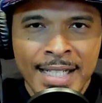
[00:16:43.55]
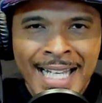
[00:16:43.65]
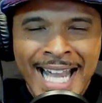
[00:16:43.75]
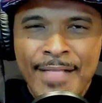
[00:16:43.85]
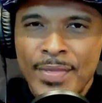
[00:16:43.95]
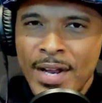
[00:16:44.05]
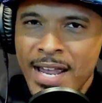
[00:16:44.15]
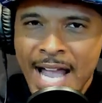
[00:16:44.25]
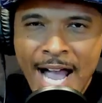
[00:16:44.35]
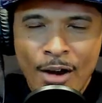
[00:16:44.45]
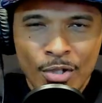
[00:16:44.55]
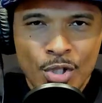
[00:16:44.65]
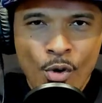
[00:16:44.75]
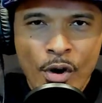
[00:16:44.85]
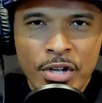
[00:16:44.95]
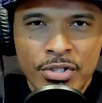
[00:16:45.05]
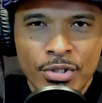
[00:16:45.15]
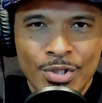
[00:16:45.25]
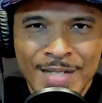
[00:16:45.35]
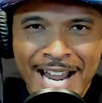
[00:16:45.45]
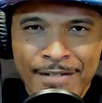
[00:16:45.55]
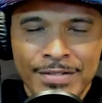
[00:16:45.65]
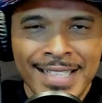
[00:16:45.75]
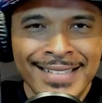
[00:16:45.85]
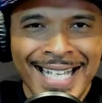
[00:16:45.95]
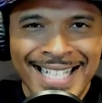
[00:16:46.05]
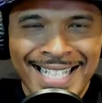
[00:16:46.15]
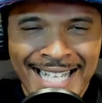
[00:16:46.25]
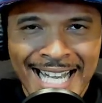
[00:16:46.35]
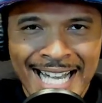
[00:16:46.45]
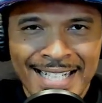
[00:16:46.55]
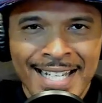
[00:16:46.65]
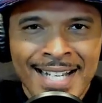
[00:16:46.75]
and they are going to do everything they can